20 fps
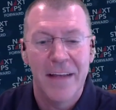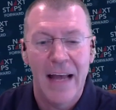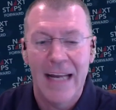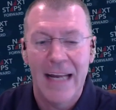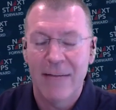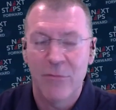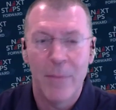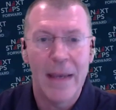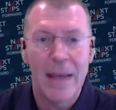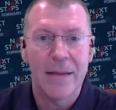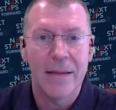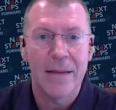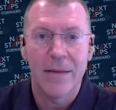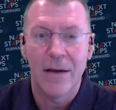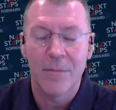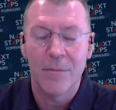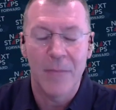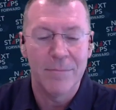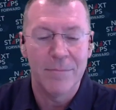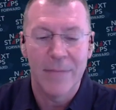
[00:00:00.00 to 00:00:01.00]
I never make it
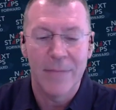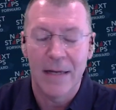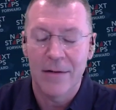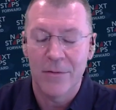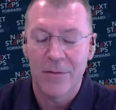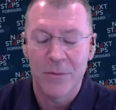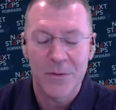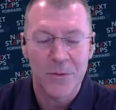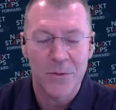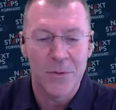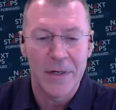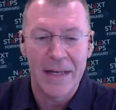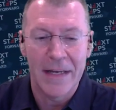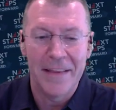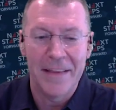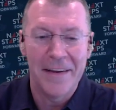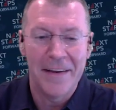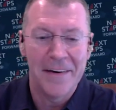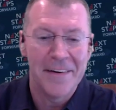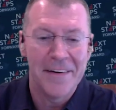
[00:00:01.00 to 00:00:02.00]
though. I don't know what's going
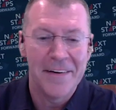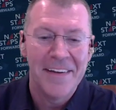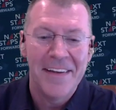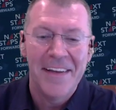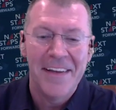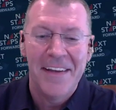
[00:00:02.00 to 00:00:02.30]
on there.